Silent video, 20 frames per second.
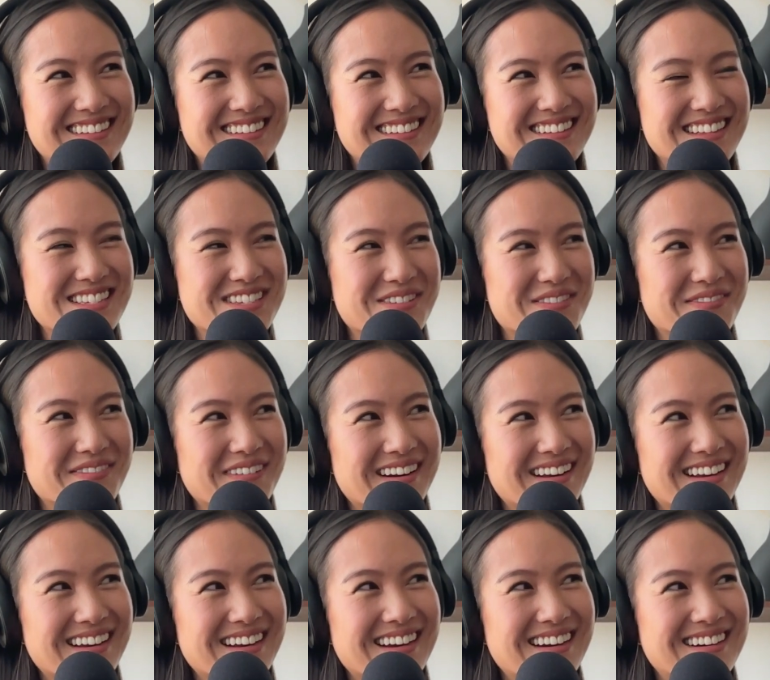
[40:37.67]
That's so
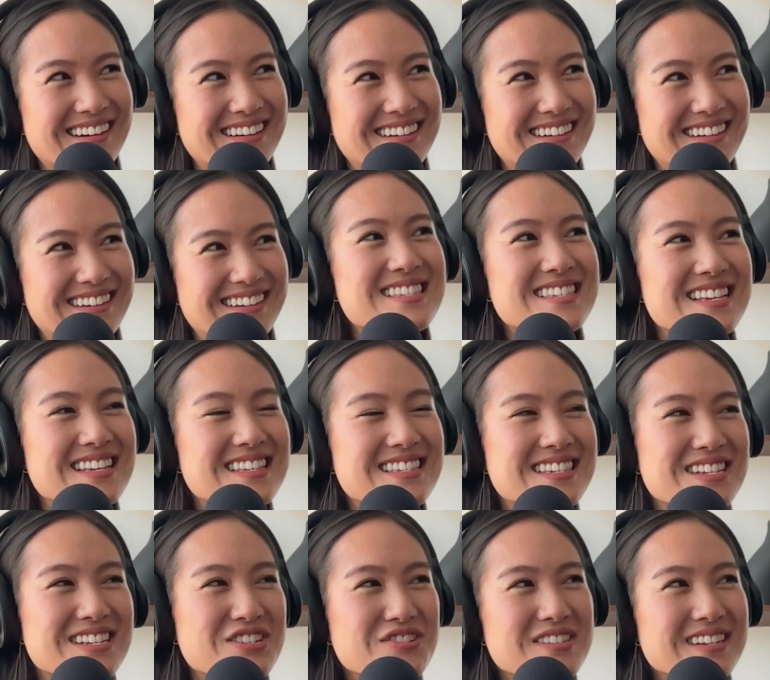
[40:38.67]
funny. Yeah. It's
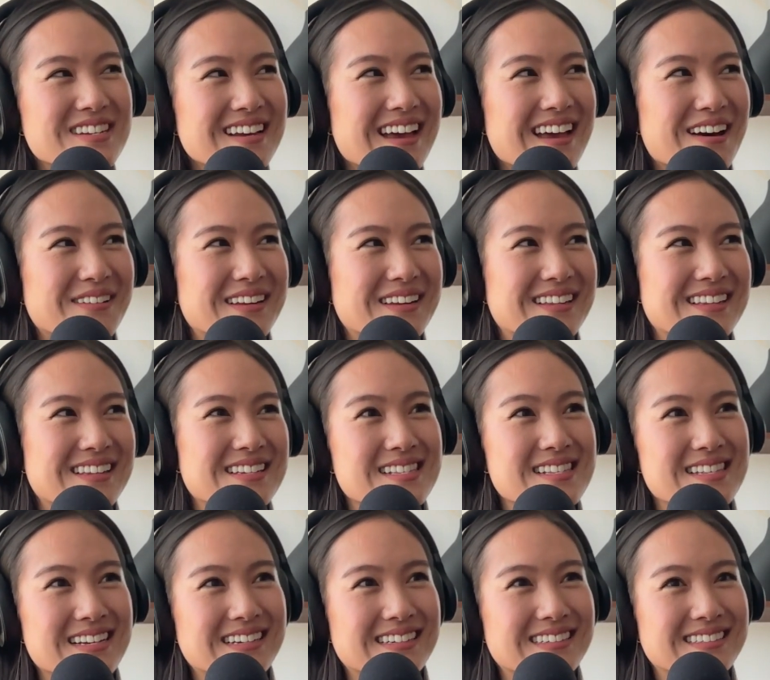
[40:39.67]
interesting how like these
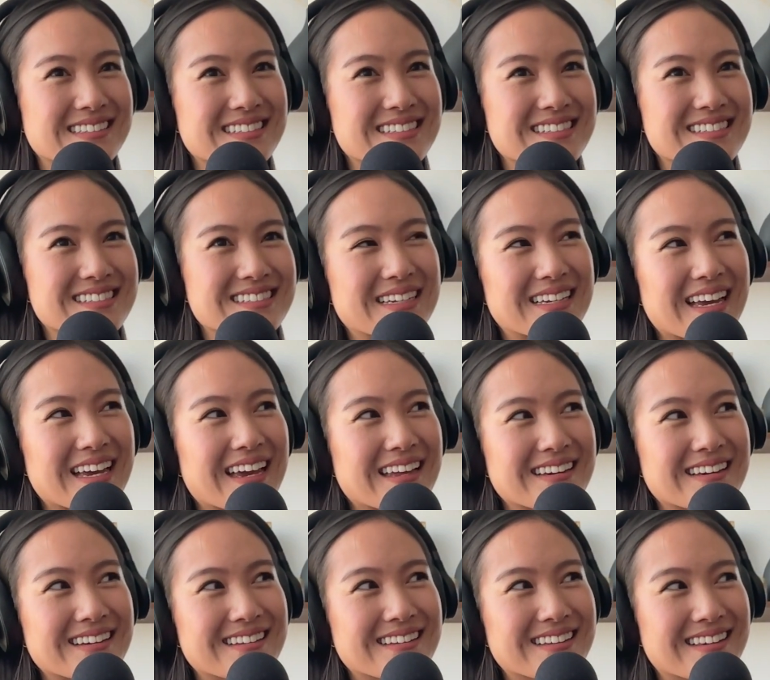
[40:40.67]
things
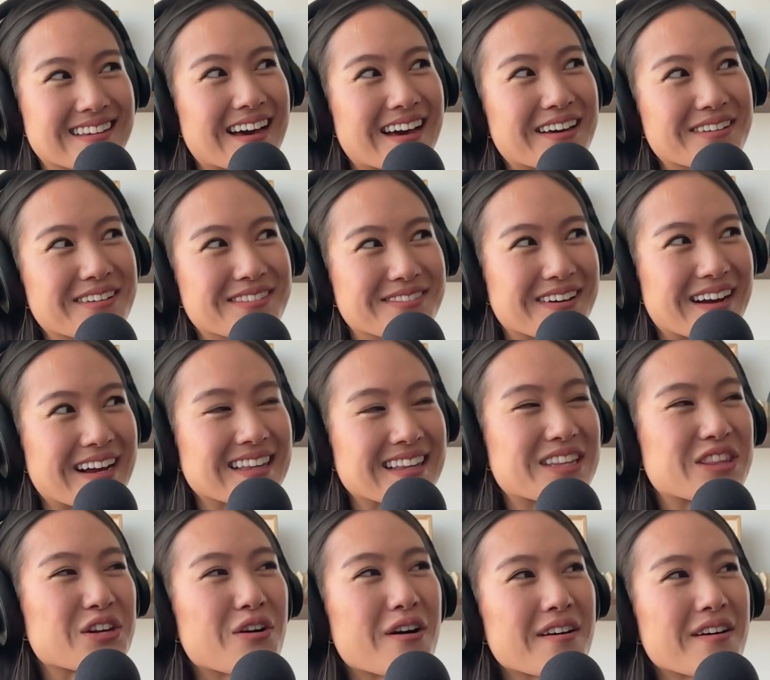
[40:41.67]
gain life, right?
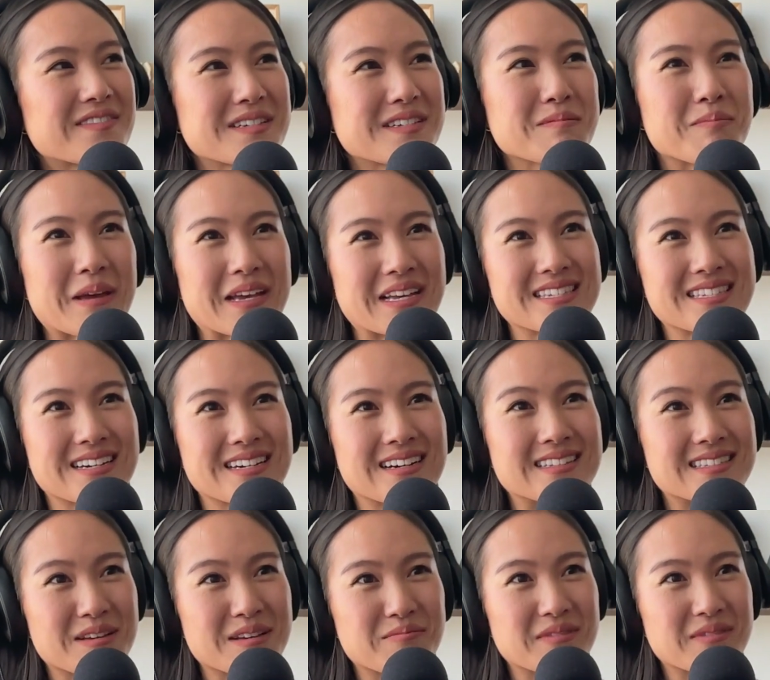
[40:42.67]
Like they're often based
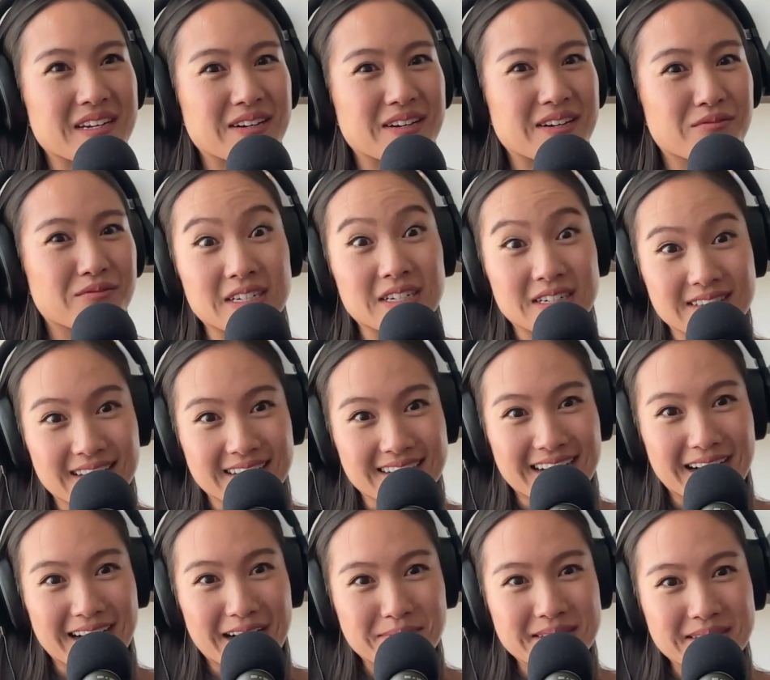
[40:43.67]
on something real that
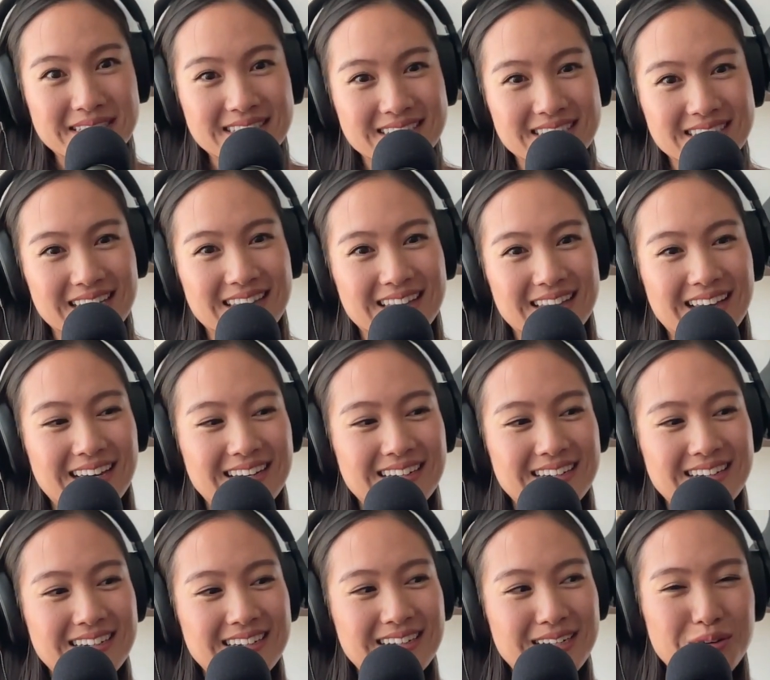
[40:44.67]
happened and
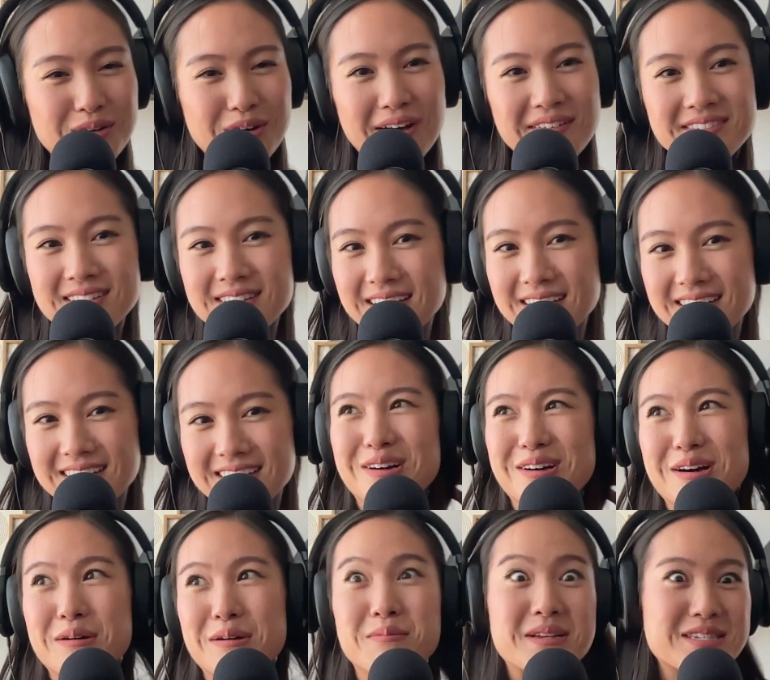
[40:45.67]
then often like
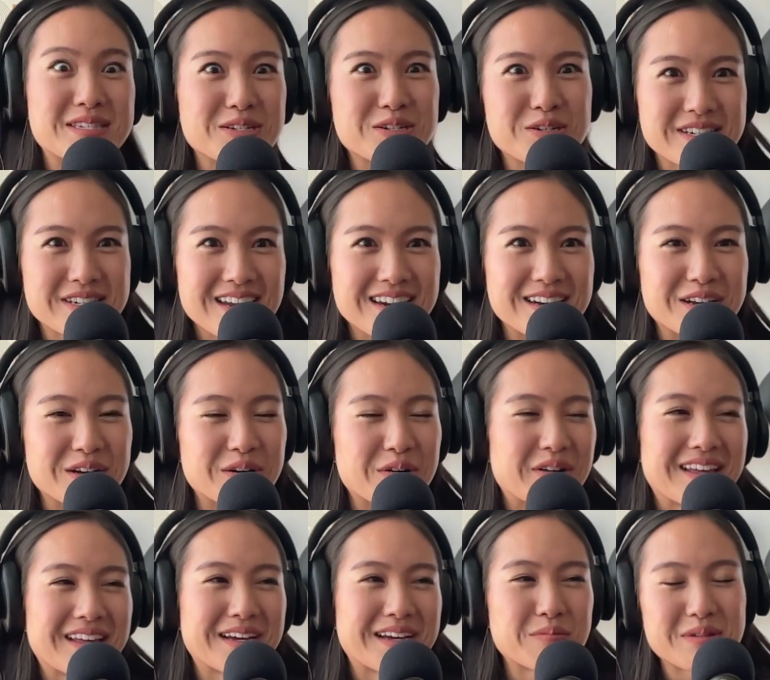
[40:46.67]
a misunderstanding or
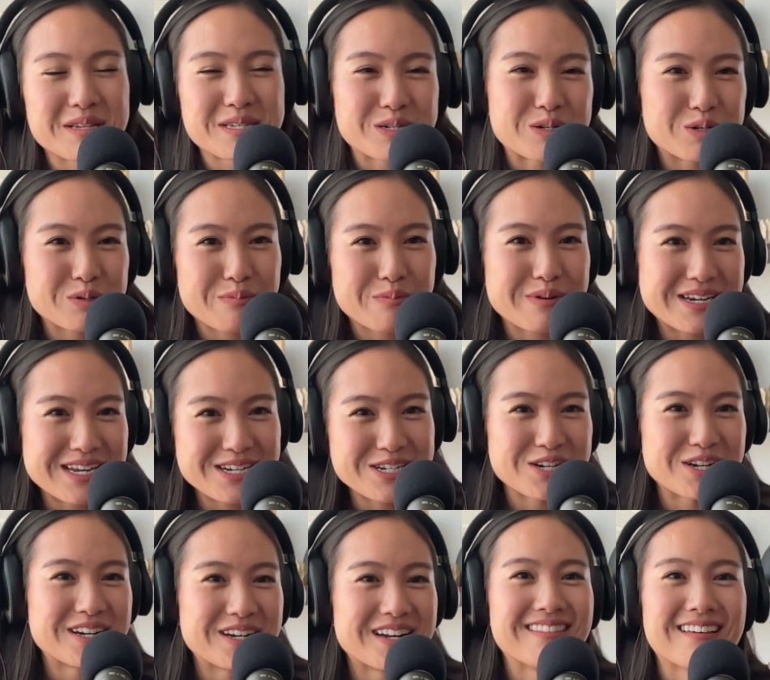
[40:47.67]
like a
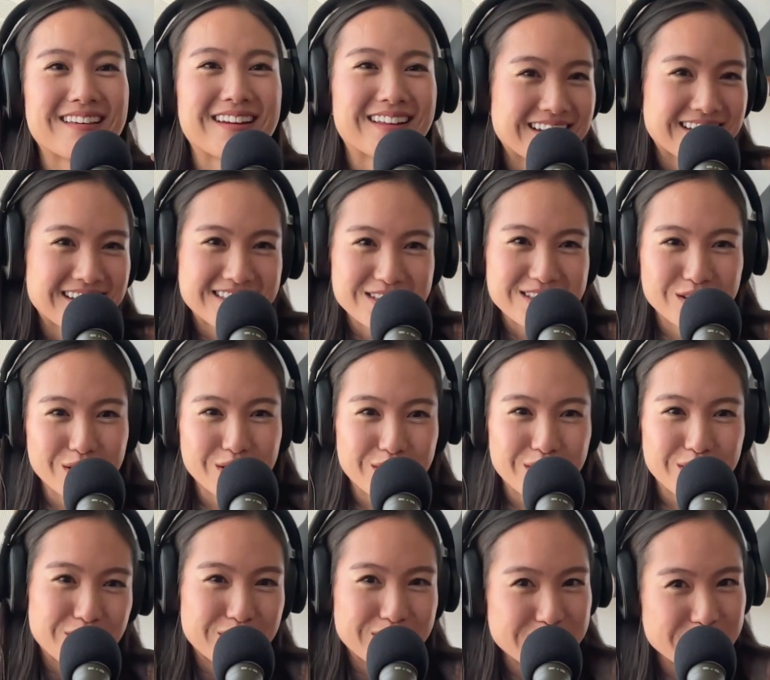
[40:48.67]
misinterpretation and then it gets a life
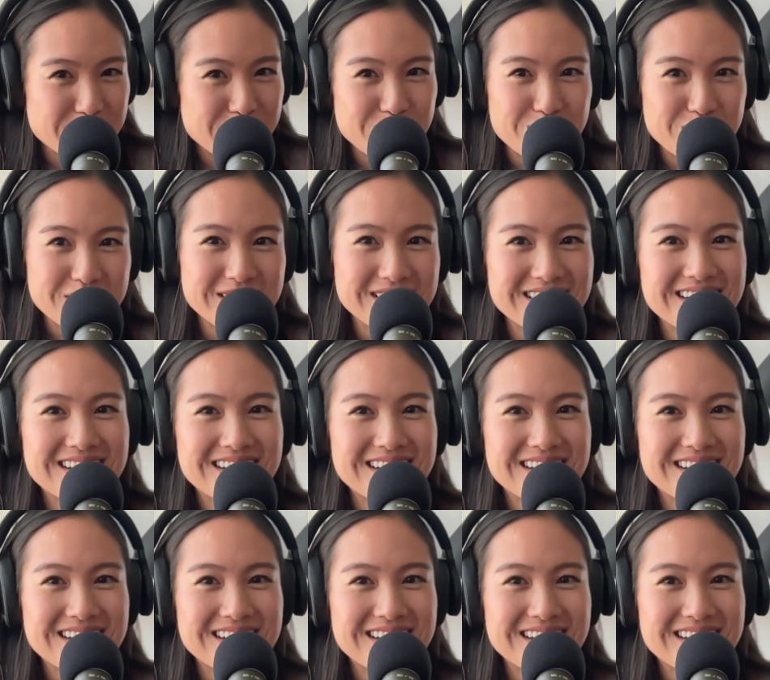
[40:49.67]
of its own.